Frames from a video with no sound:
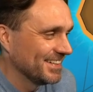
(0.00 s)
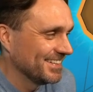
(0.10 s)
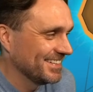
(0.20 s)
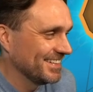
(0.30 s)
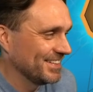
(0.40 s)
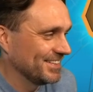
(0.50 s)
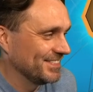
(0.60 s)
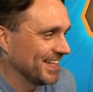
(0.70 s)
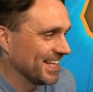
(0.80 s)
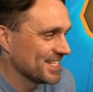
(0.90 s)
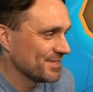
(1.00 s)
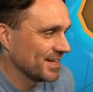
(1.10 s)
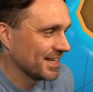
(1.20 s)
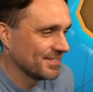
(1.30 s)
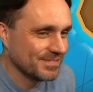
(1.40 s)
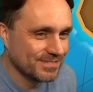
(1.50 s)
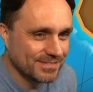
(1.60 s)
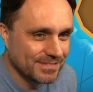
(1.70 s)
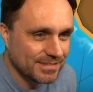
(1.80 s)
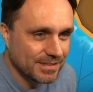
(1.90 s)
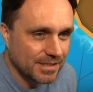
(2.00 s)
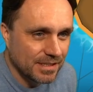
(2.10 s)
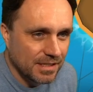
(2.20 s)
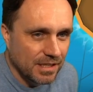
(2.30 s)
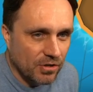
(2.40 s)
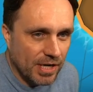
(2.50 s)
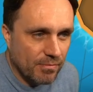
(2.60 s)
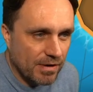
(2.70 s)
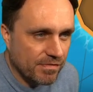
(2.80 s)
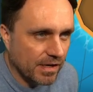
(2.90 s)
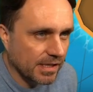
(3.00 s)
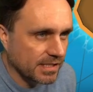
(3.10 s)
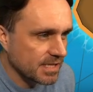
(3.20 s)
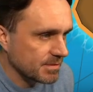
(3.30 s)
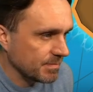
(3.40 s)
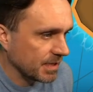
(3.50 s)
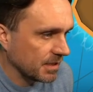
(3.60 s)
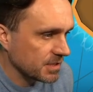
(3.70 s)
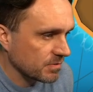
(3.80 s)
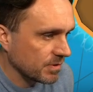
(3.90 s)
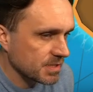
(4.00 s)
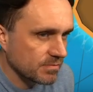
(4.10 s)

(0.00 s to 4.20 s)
Oh, man, that's funny. Okay, red finally accepted my alliance request,